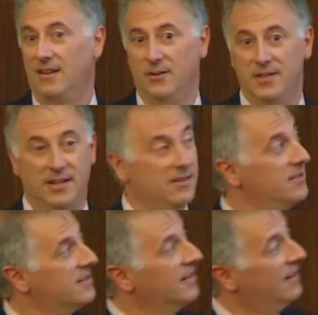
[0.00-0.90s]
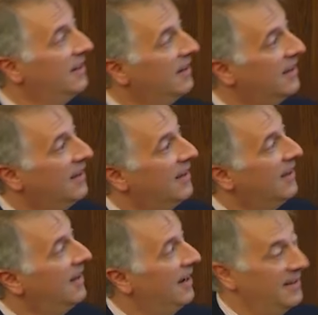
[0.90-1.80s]
No takers.
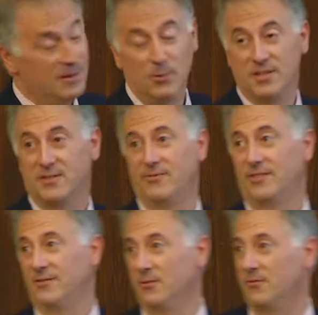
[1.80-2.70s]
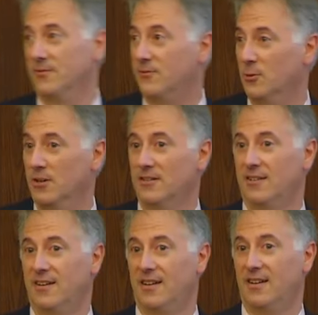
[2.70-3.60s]
And who wants to vote for four?
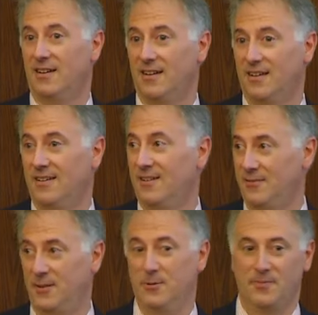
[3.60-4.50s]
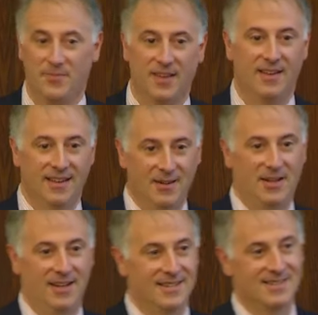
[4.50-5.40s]
Few.
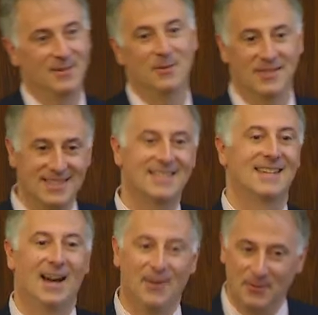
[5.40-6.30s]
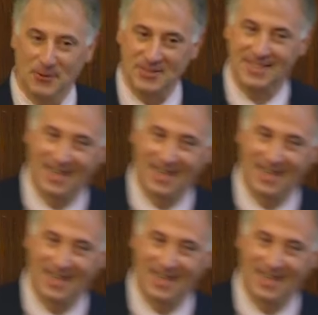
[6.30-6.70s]
Okay, so this is how it works